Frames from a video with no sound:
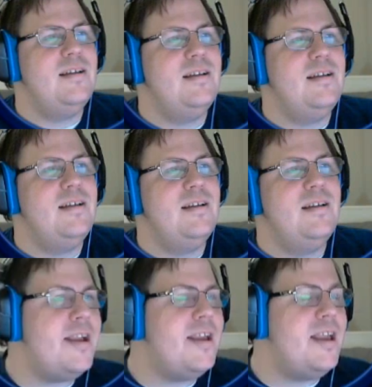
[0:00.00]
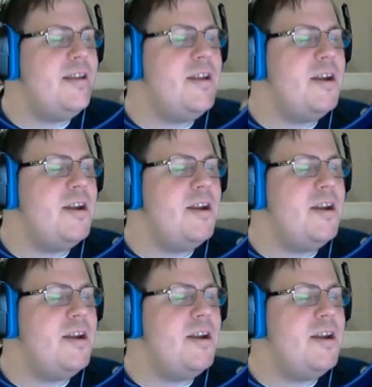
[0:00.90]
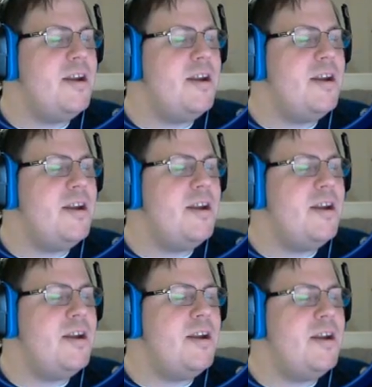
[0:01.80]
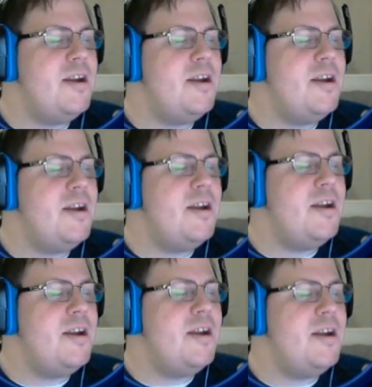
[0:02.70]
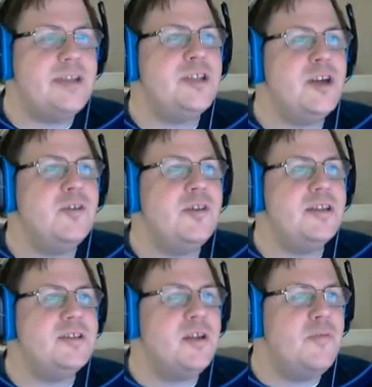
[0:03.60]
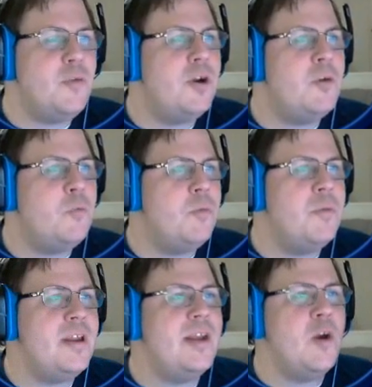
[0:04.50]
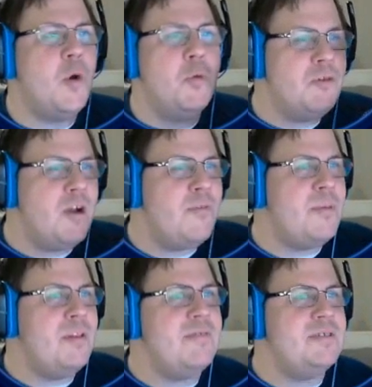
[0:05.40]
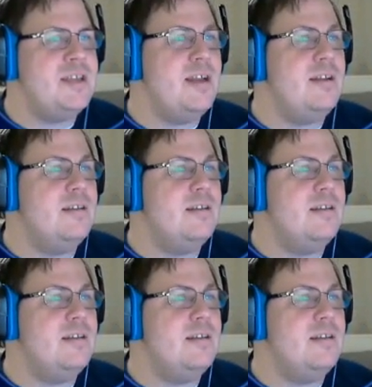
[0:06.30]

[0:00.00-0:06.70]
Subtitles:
If you're drawing, if you're drawing a human, make sure that it's a Voran woman and only draw from the left side.